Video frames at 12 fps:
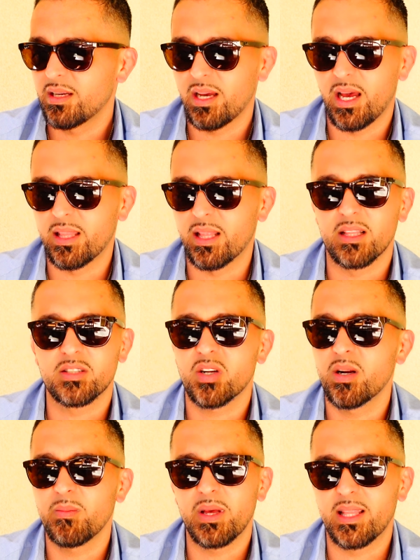and then the
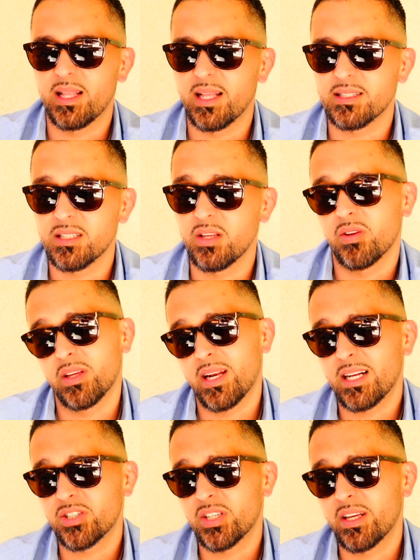term, and then that's it. You could
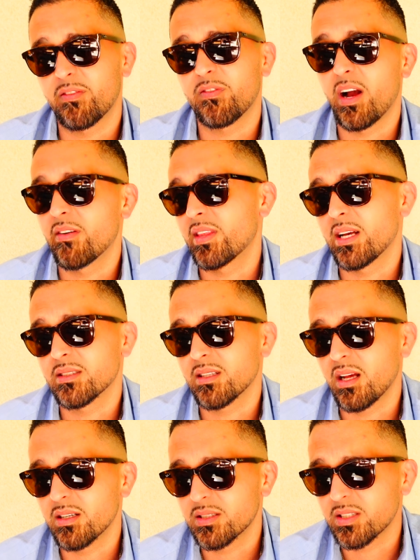actually get
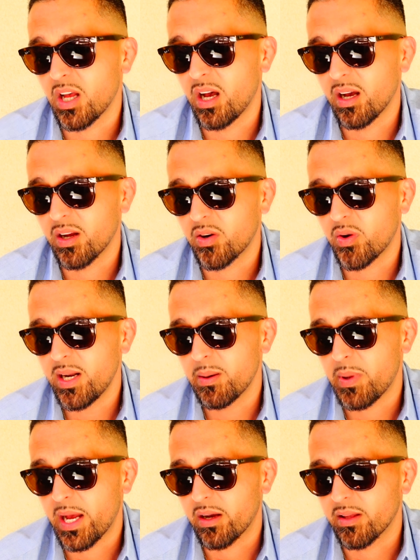$5,000 credit
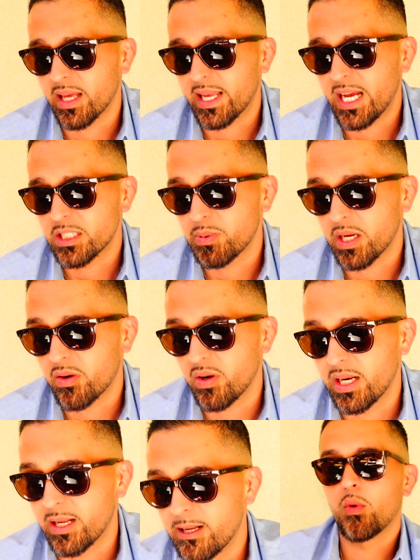back on that, cashback
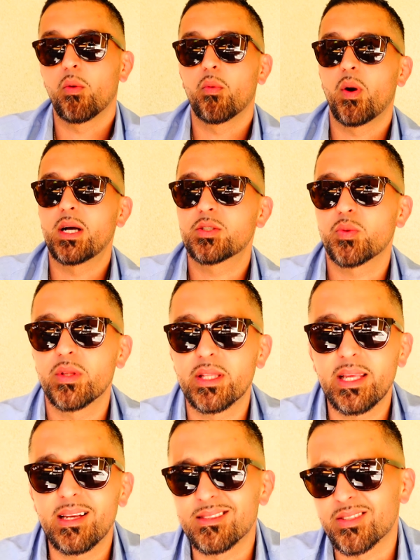credit. What else we'll
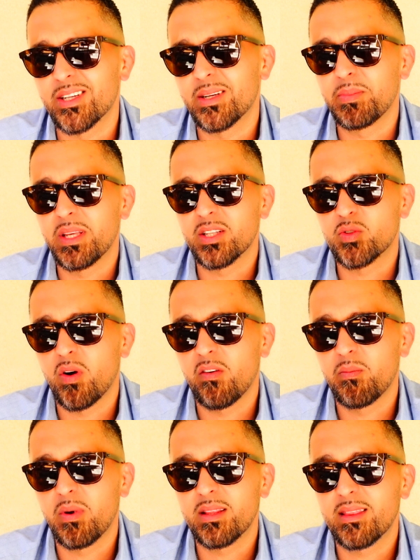need is gonna be a
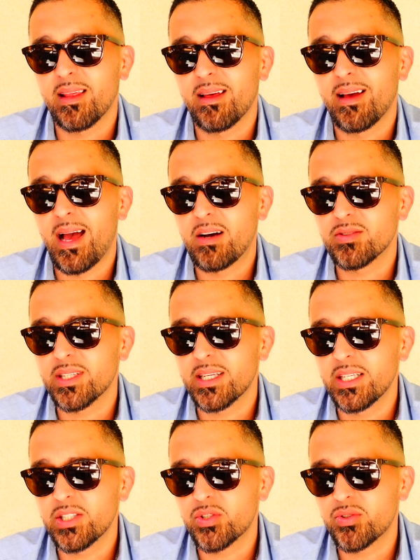12-month housing
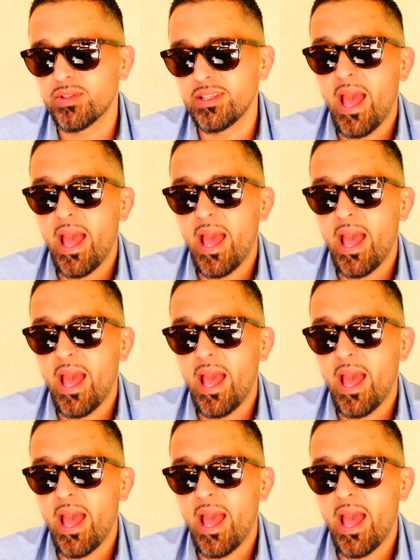history.